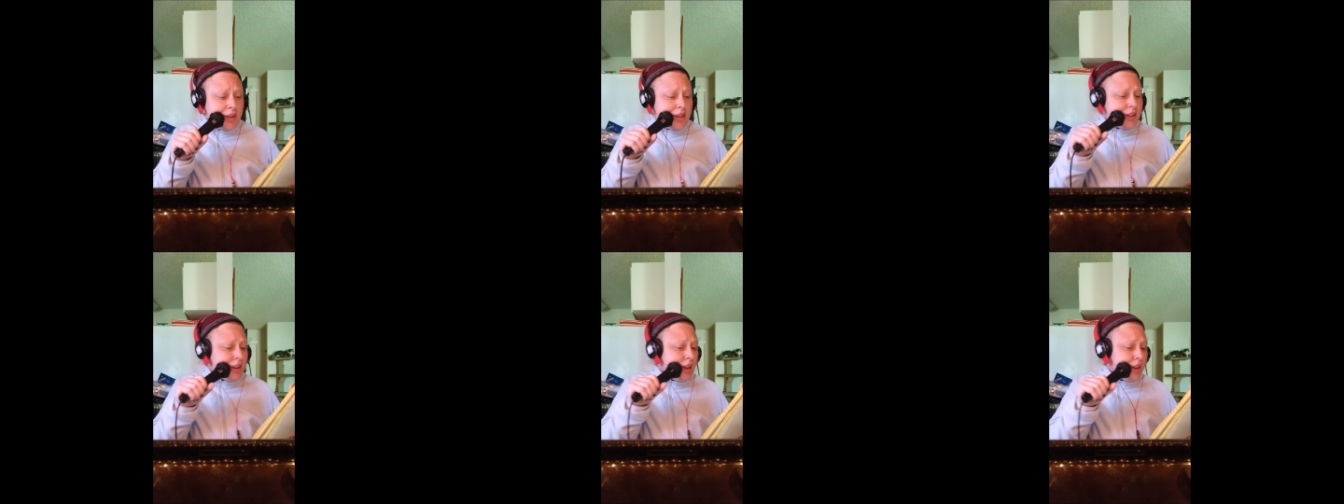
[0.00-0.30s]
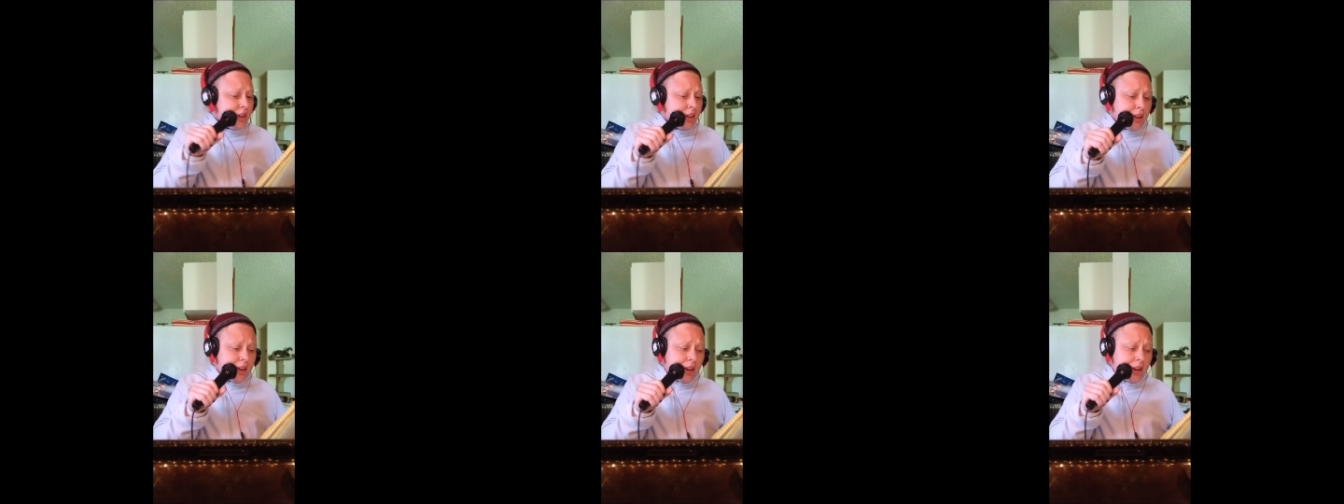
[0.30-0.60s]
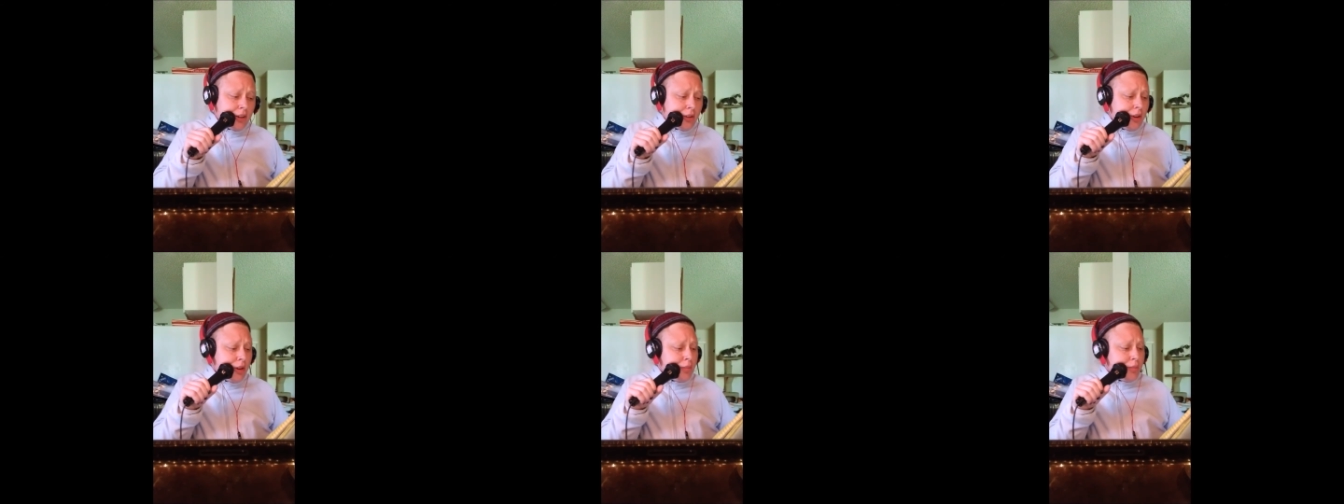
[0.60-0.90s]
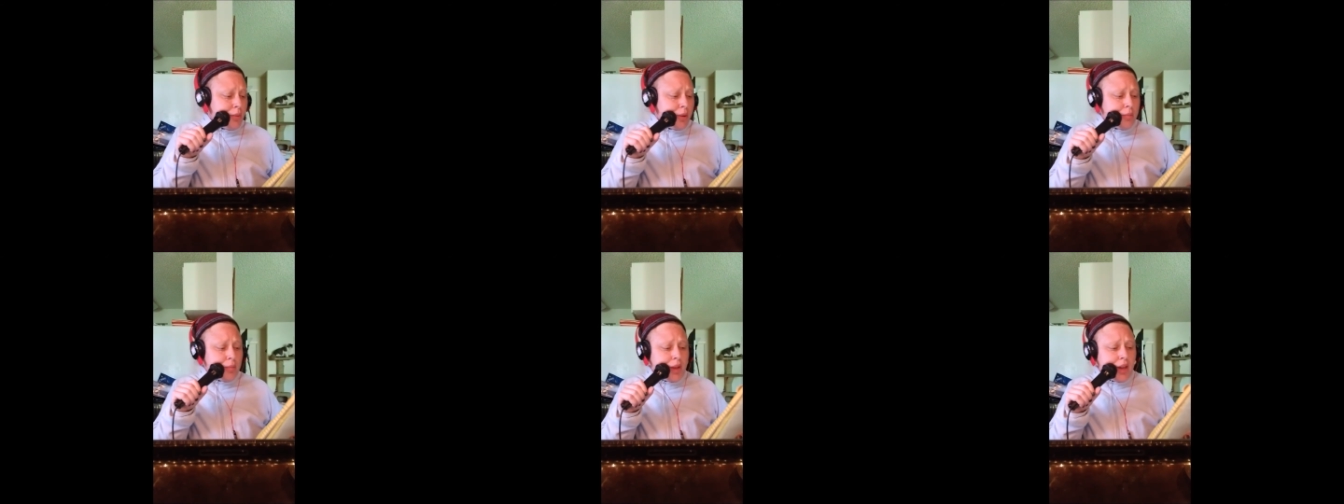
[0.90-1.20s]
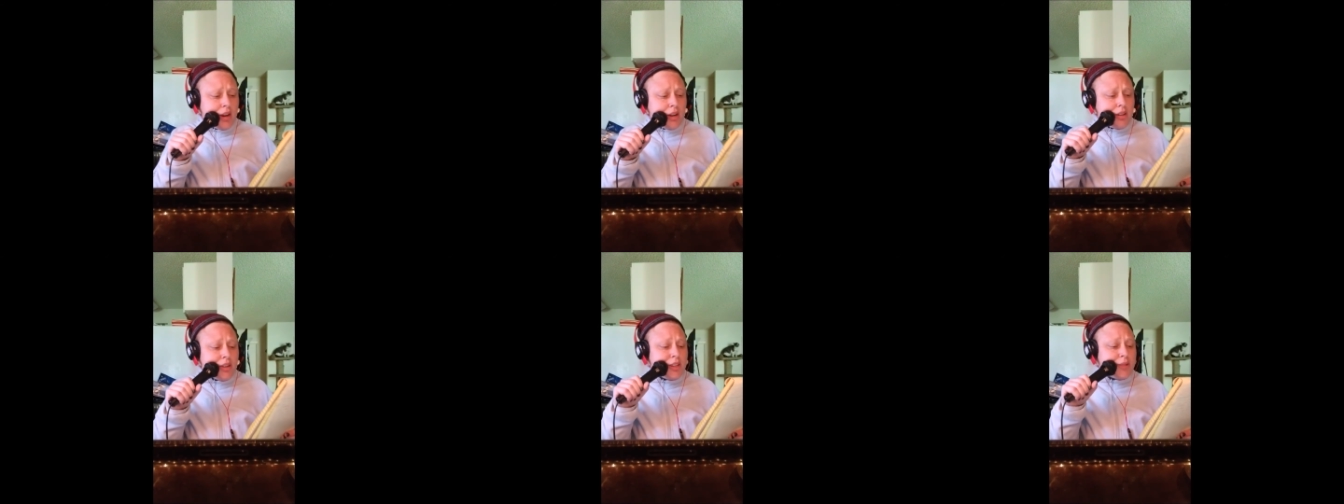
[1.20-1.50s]
and not in concrete but
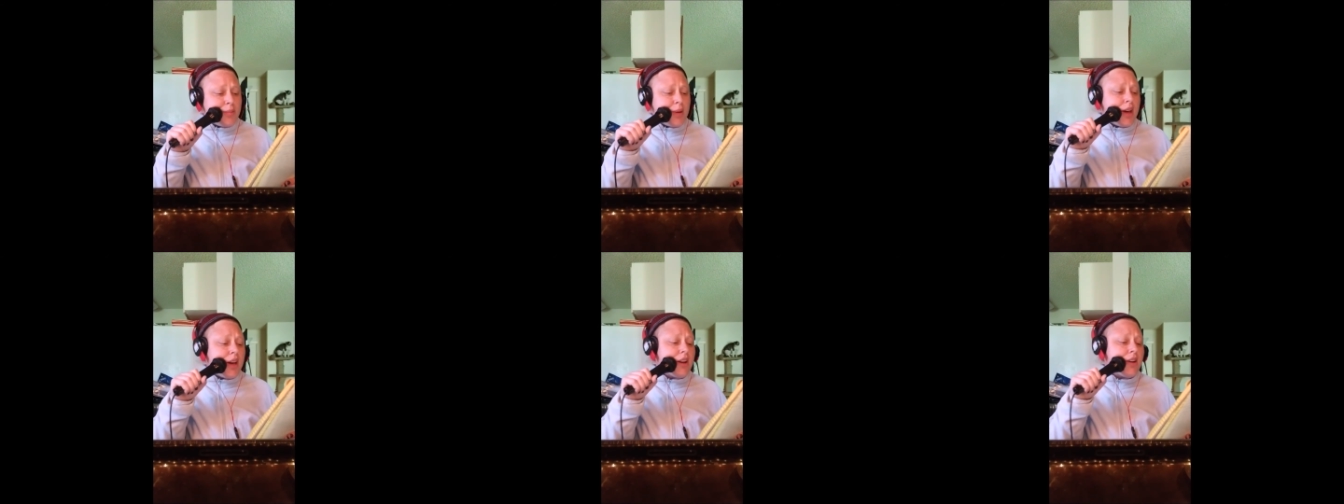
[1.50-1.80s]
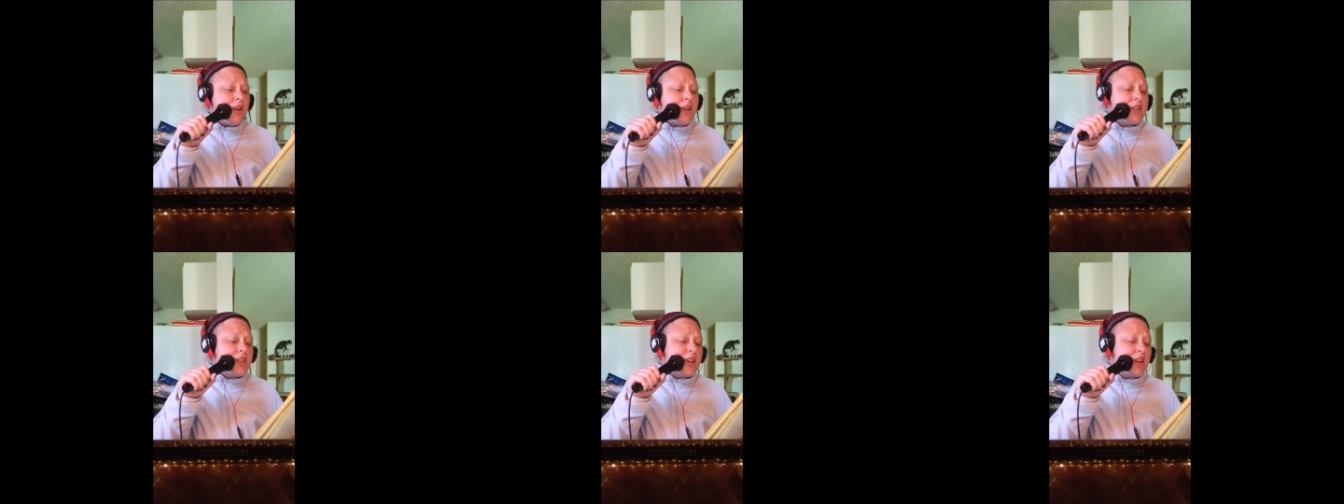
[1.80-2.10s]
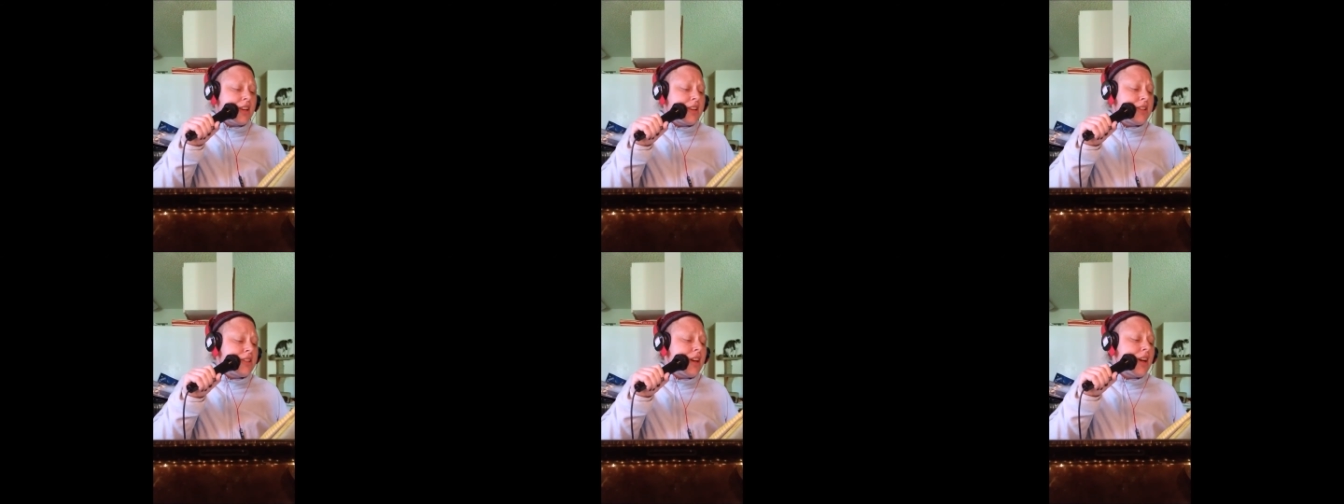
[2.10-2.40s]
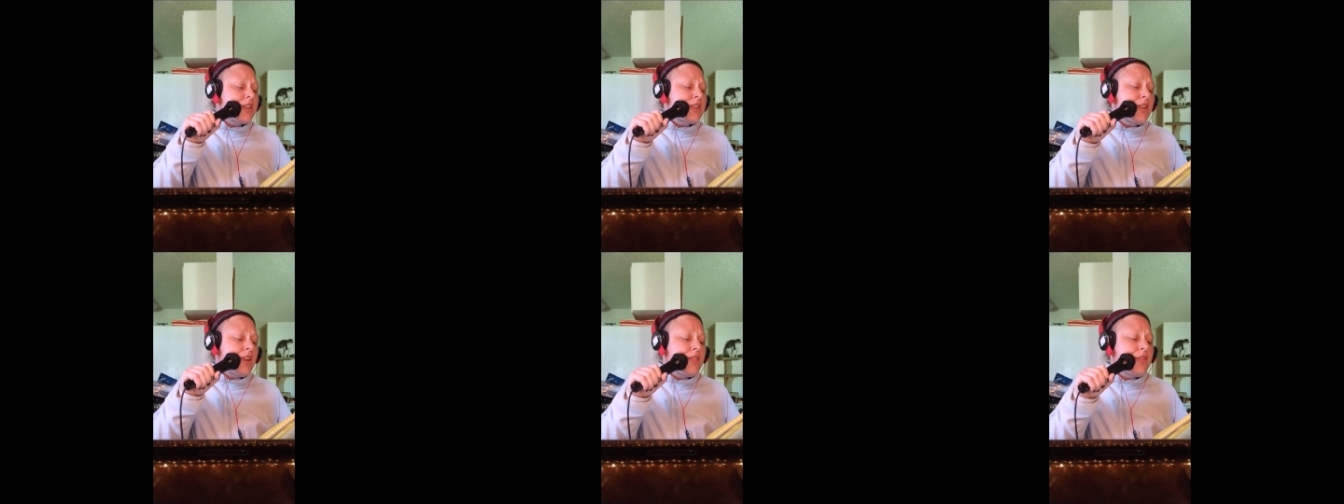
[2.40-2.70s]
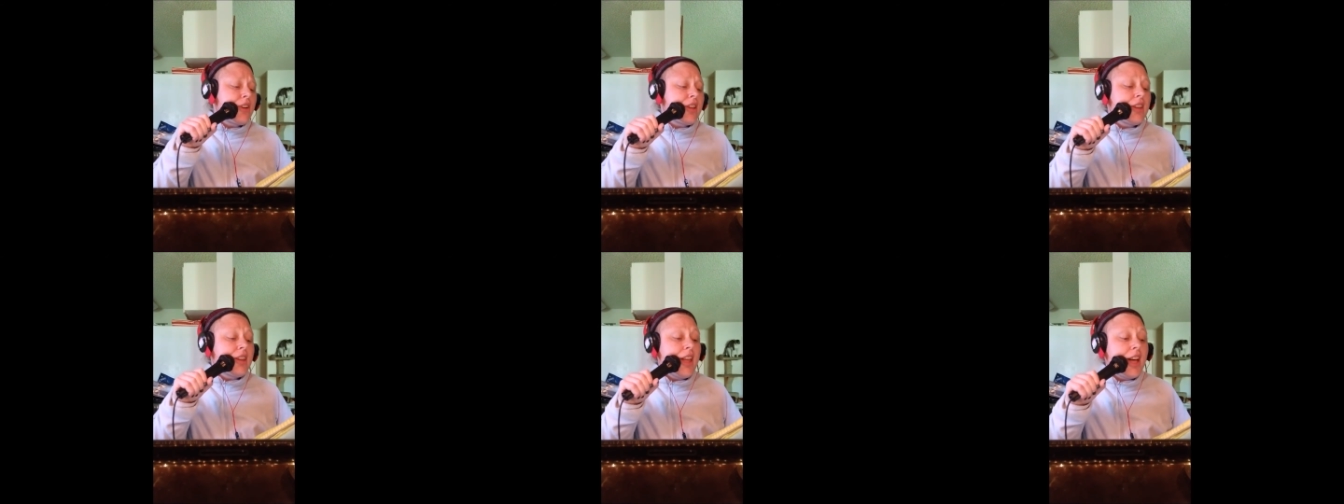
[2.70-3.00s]
metal is better as a conductor of
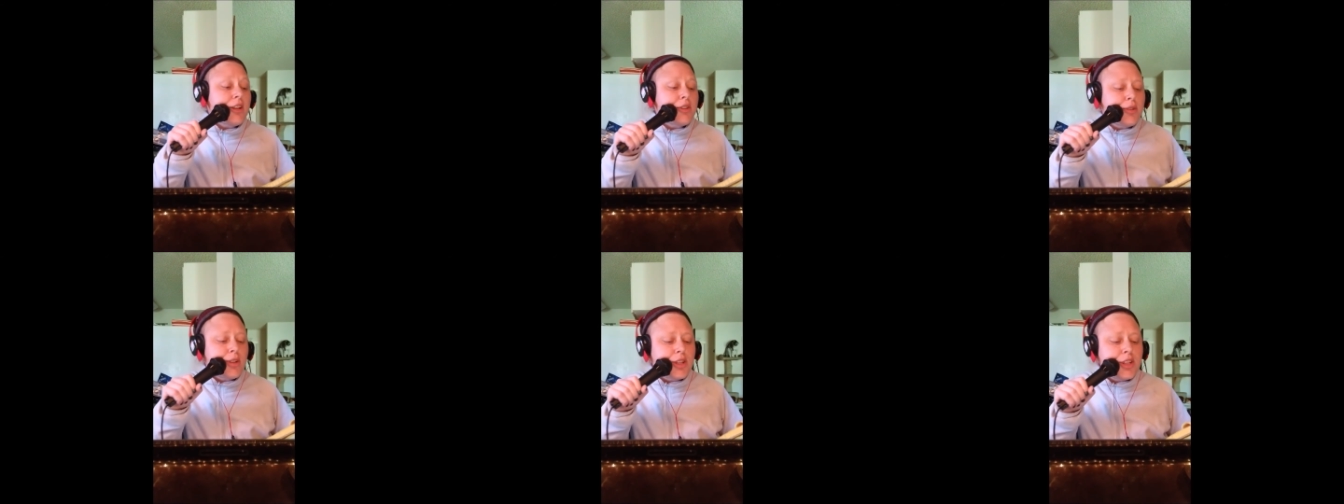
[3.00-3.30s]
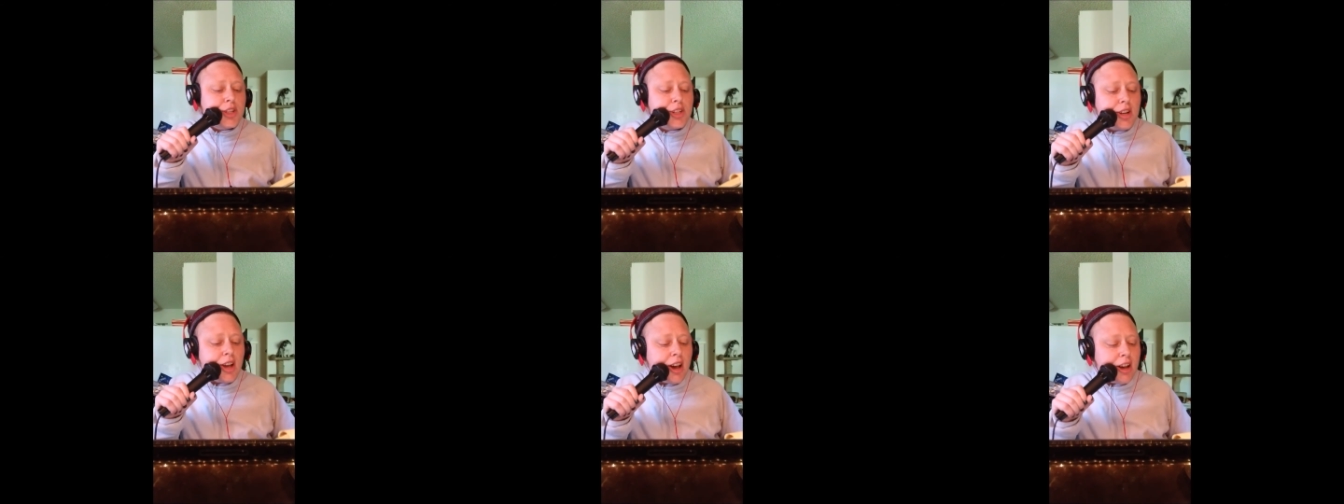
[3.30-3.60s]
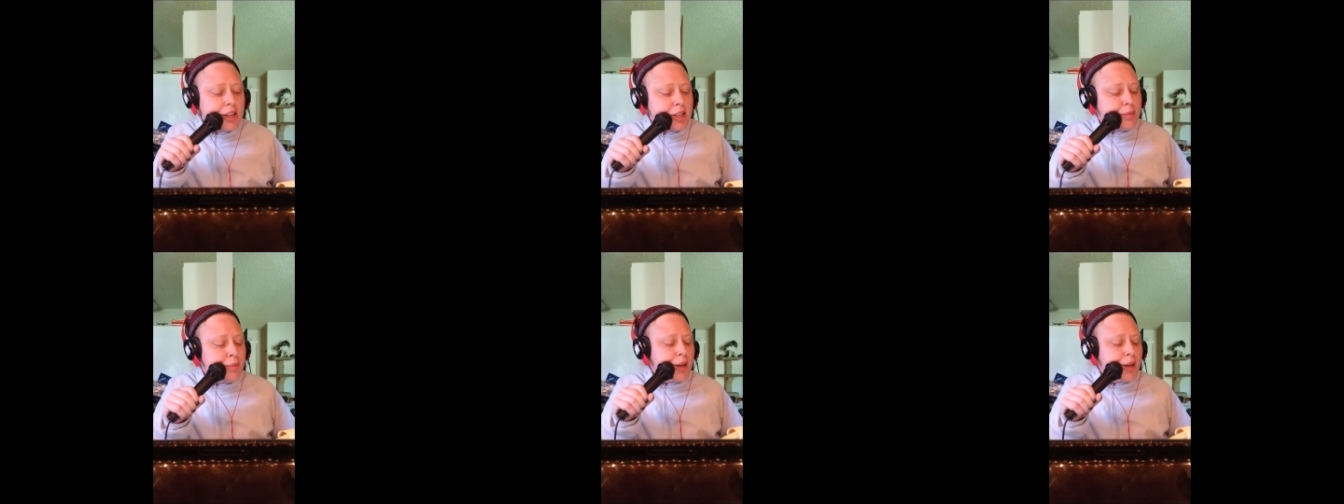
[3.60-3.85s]
electric shocks,